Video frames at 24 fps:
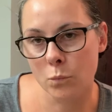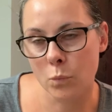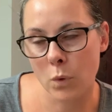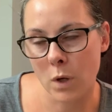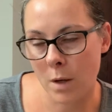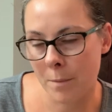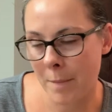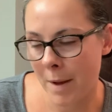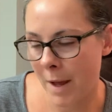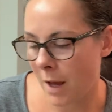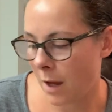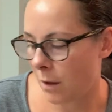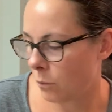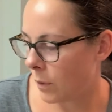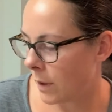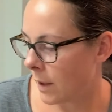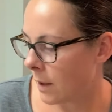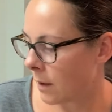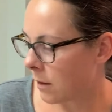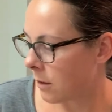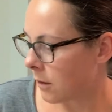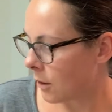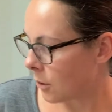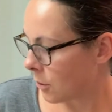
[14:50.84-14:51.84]
where I'm at
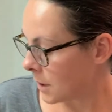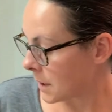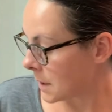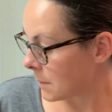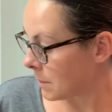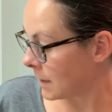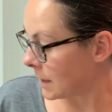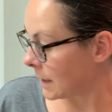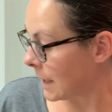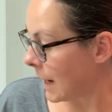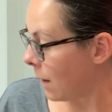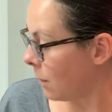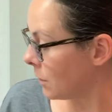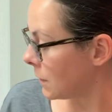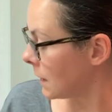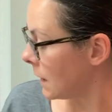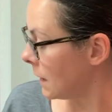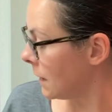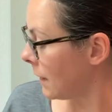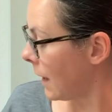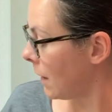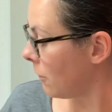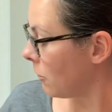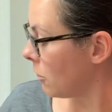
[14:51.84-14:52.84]
with the Christmas house.
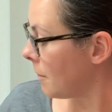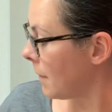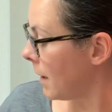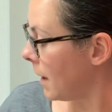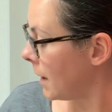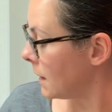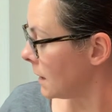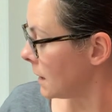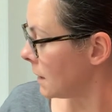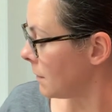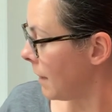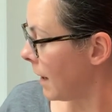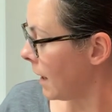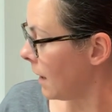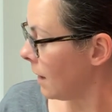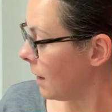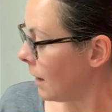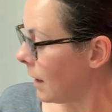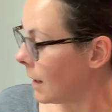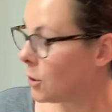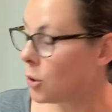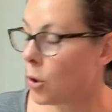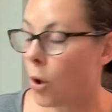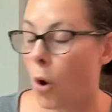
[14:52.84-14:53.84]
And that reminds me,
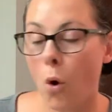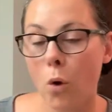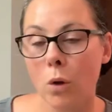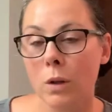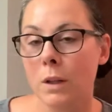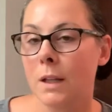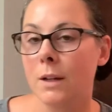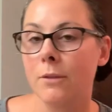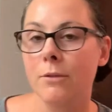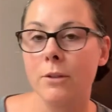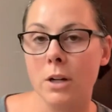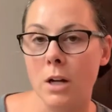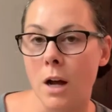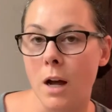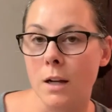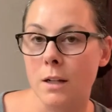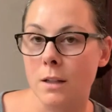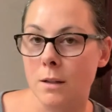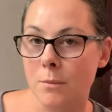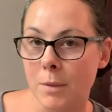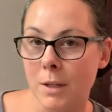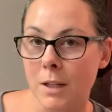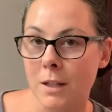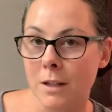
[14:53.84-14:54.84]
I totally forgot
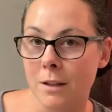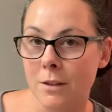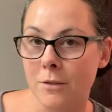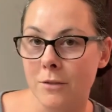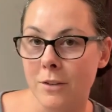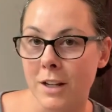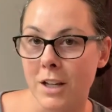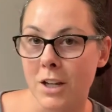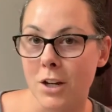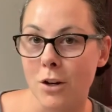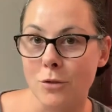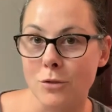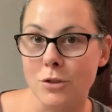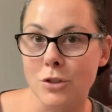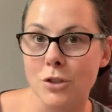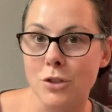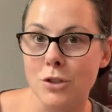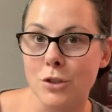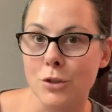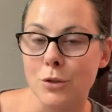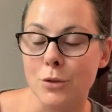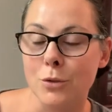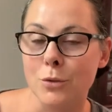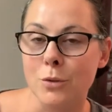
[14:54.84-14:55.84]
at the beginning of the video to
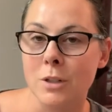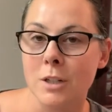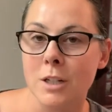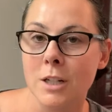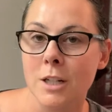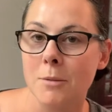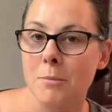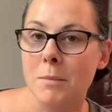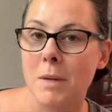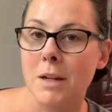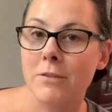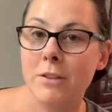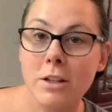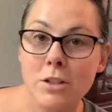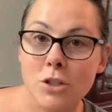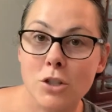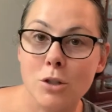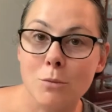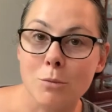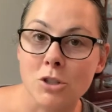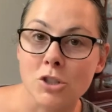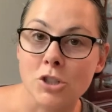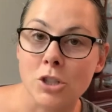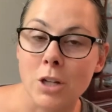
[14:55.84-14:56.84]
do my
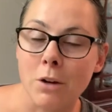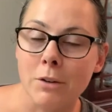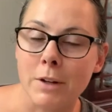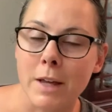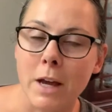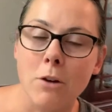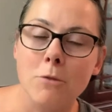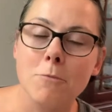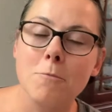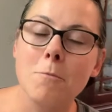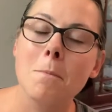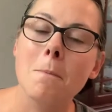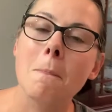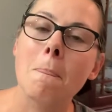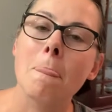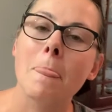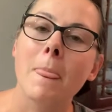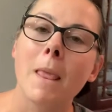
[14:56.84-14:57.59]
Flosstuber shout out.